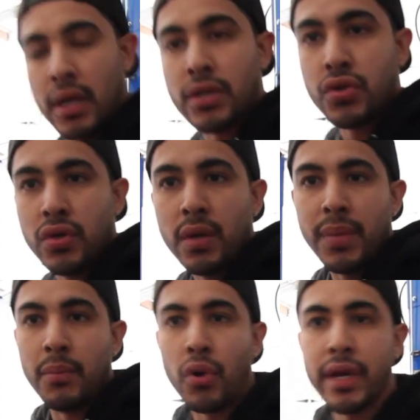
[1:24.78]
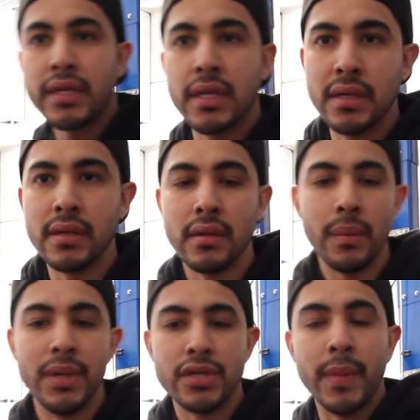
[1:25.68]
a tune-up and brakes and a
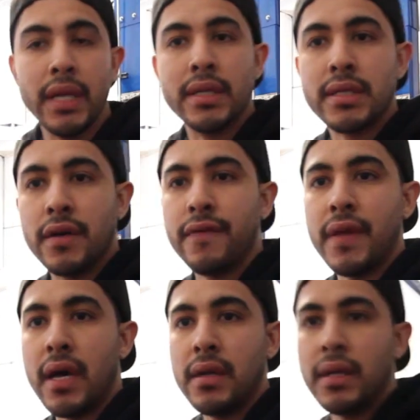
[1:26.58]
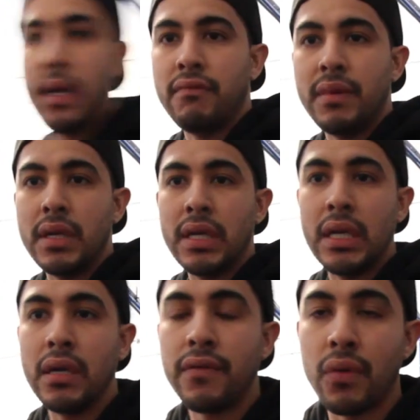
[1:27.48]
bunch of maintenance stuff that they've been
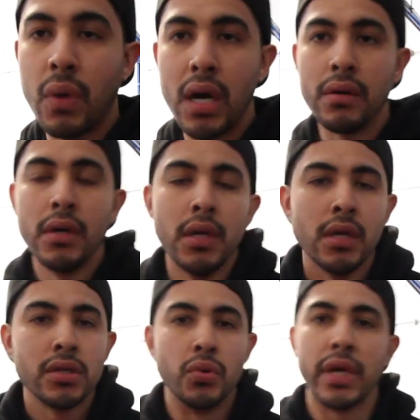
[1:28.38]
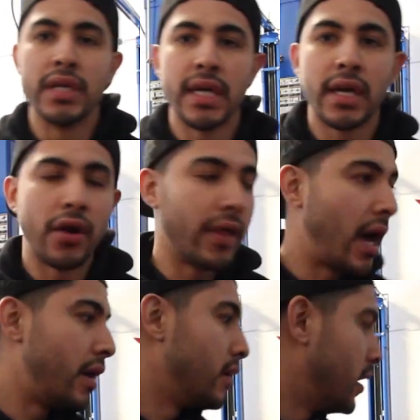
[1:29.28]
needing for a while. So we're gonna take care of
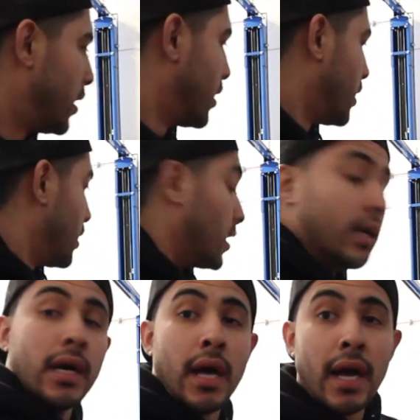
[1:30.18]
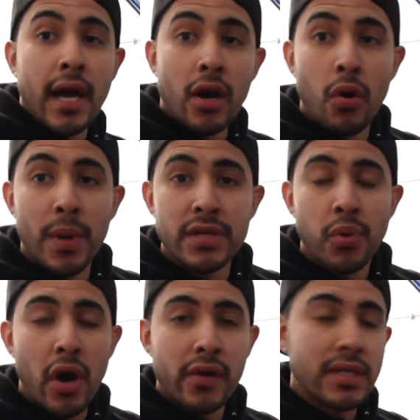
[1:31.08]
that. I got a whole bunch of
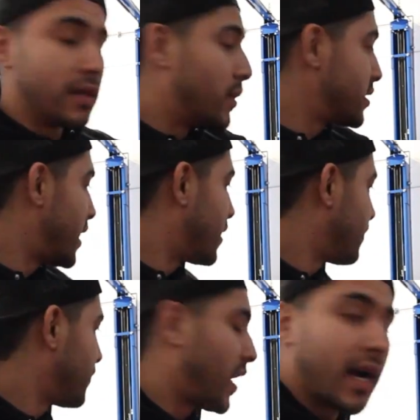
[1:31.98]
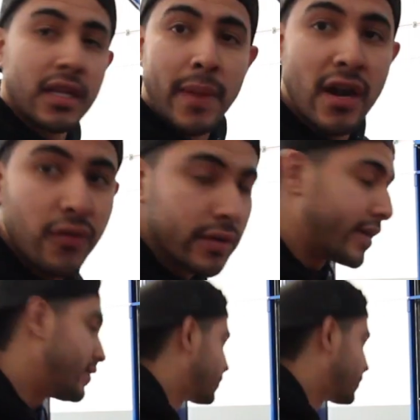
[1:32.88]
progress on the Mustang. I got the manifold done.